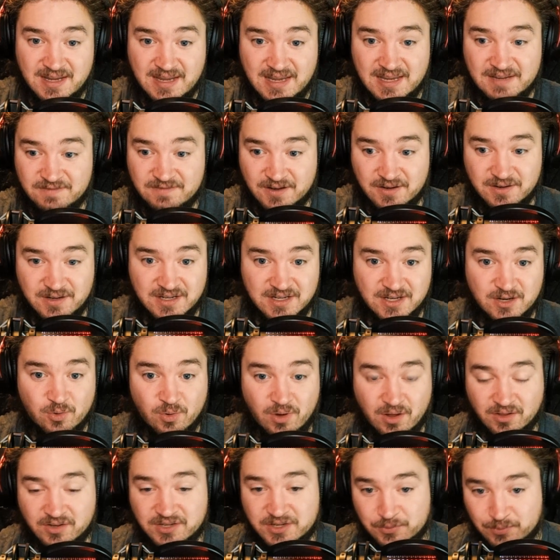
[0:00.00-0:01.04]
a very
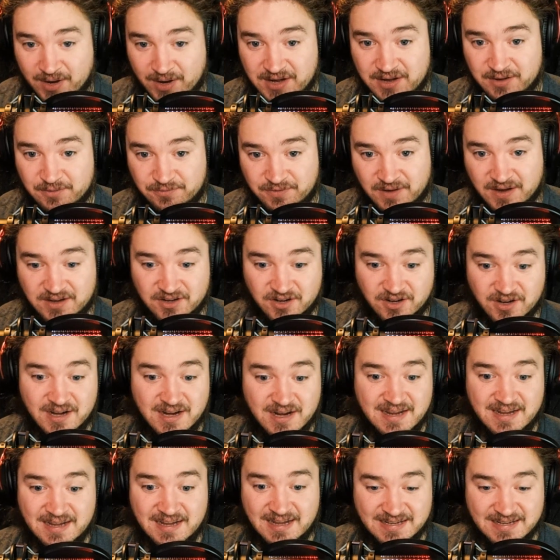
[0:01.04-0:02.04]
quality run defender.